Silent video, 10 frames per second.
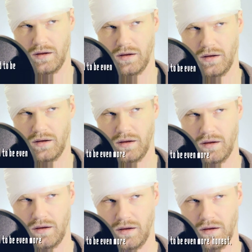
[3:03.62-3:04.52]
even
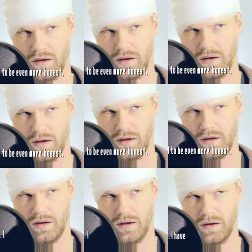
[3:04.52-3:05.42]
more honest,
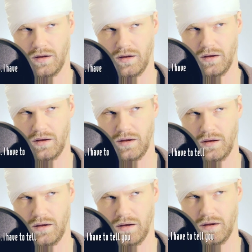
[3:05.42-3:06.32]
I have to
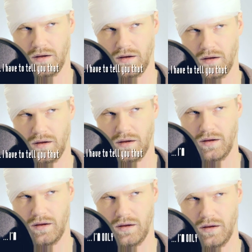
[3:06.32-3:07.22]
tell you that
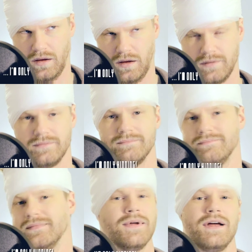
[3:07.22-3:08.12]
I'm only
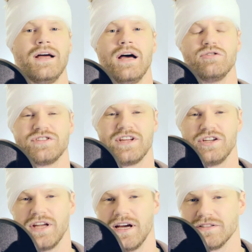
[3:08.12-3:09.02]
kidding. Just
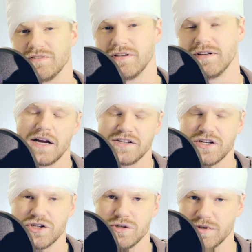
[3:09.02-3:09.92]
kidding, guys. I
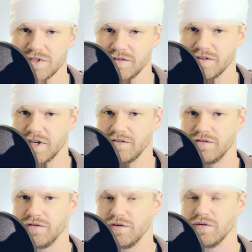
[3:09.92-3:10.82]
did shoot myself in the
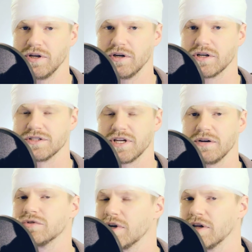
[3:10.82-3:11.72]
head for real because
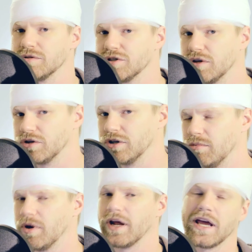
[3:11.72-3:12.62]
that trailer was so
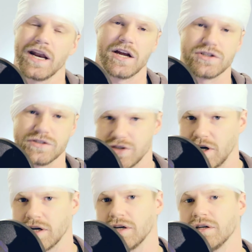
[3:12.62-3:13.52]
good, but I can't actually
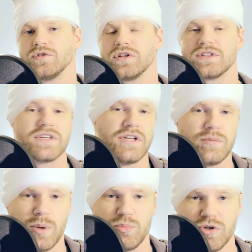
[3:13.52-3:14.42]
talk. So let's get
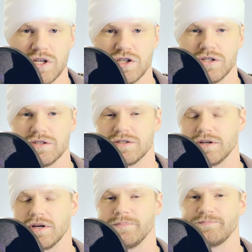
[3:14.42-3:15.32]
into my predictions,
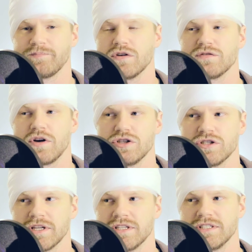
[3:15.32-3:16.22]
okay? First of all, I'd
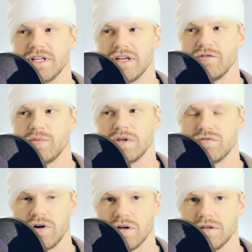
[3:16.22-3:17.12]
just like to say that everybody's
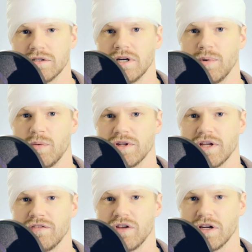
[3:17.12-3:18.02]
wrong about what
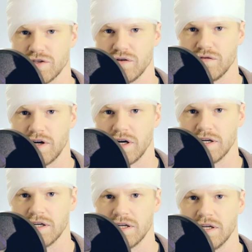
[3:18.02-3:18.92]
they thought so far,